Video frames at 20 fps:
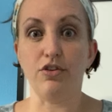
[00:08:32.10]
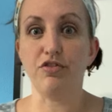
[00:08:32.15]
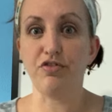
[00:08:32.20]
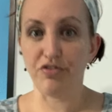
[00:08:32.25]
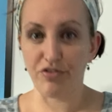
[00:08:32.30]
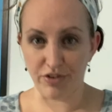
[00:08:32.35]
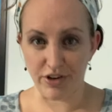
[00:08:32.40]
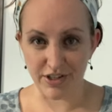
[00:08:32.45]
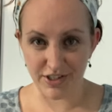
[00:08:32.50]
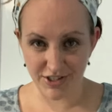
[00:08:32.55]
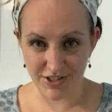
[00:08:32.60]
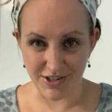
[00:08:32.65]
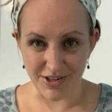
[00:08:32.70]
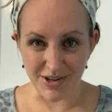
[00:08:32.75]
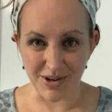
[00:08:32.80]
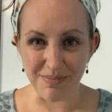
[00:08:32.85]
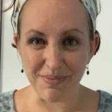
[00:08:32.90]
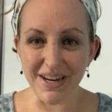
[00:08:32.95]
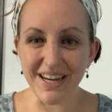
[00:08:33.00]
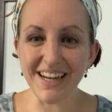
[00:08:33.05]

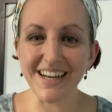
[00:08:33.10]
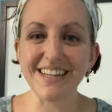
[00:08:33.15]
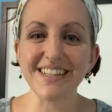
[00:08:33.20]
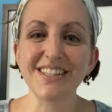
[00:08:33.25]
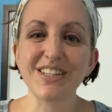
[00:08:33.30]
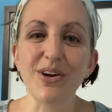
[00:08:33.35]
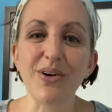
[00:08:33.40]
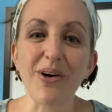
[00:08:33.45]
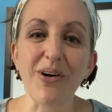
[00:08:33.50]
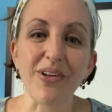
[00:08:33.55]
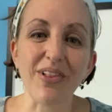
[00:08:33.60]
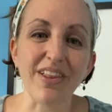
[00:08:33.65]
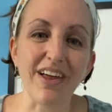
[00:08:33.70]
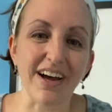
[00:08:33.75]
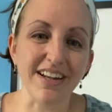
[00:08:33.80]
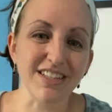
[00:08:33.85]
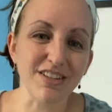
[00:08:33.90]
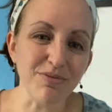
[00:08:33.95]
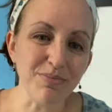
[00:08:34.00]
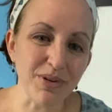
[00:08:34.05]
flustered because there are
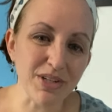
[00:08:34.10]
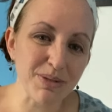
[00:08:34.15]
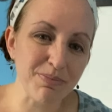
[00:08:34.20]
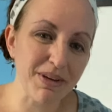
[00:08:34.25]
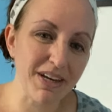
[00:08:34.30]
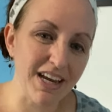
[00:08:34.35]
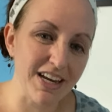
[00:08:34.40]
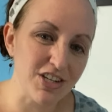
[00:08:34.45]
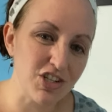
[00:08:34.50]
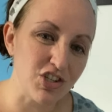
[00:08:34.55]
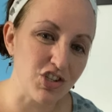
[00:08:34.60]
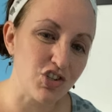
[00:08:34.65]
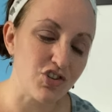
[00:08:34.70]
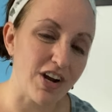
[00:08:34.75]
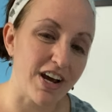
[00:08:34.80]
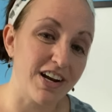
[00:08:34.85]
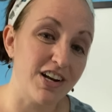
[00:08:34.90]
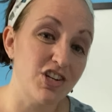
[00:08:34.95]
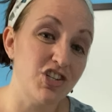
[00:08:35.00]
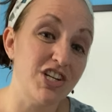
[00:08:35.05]
lots of multiplication
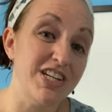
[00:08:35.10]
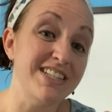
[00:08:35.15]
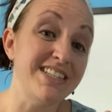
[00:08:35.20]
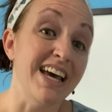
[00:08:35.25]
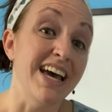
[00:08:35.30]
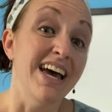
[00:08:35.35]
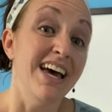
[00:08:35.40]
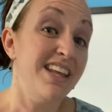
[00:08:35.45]
strategies